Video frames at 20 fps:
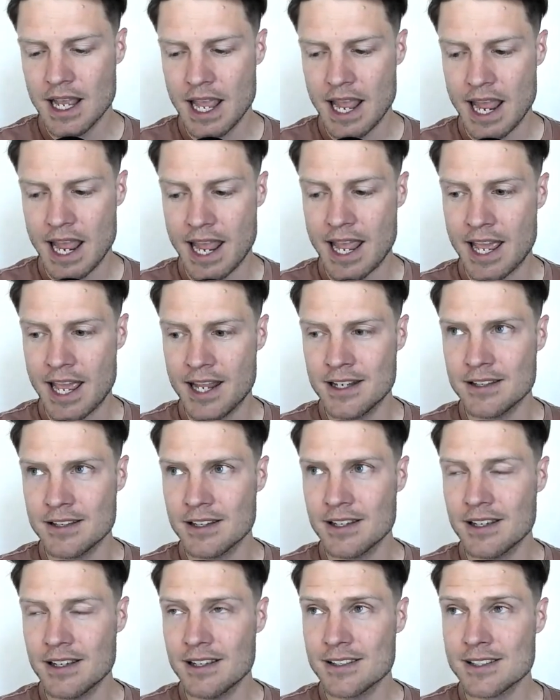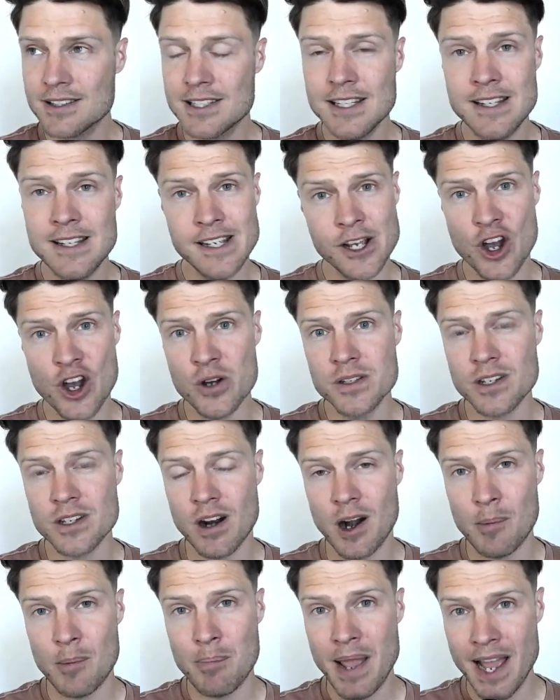And CEOs are
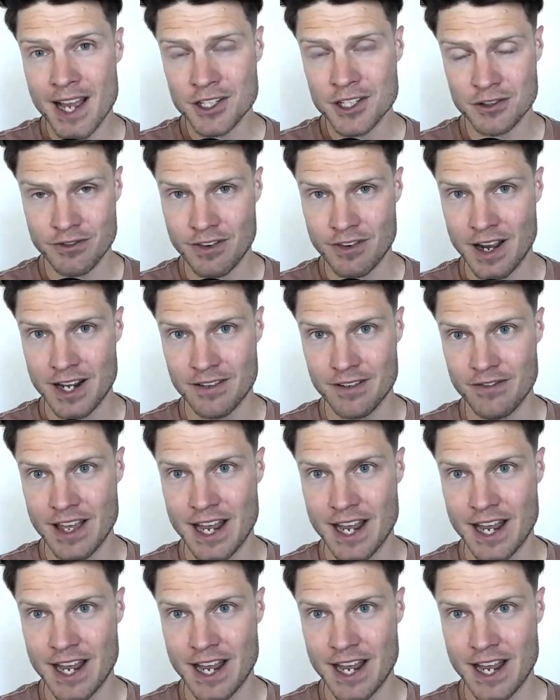petrified of that.